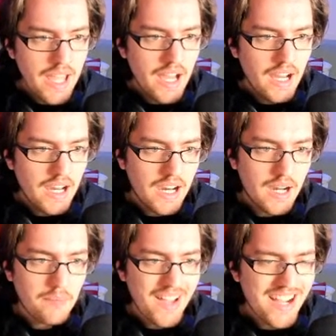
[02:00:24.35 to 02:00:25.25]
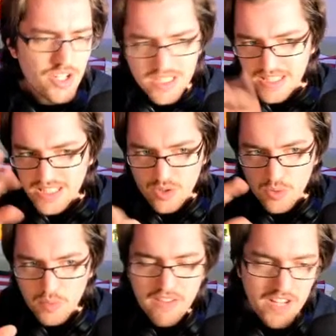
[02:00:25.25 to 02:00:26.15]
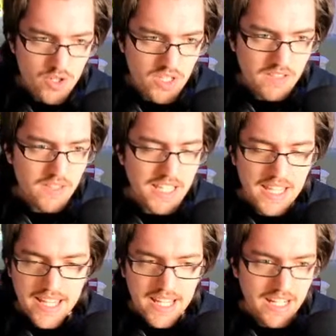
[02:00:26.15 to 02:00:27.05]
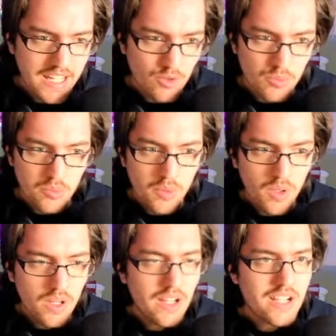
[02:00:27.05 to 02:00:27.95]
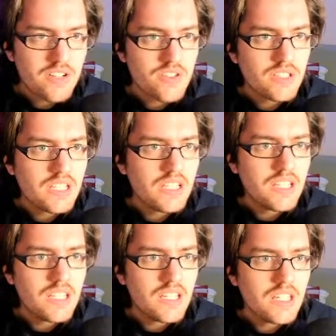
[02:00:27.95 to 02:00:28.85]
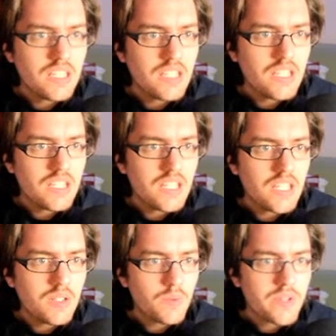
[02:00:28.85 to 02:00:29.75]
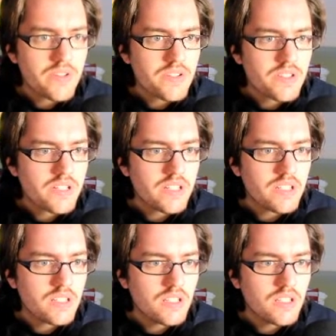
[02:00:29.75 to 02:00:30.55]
Actually, this could be eventually be like an enum. Actually, where's the?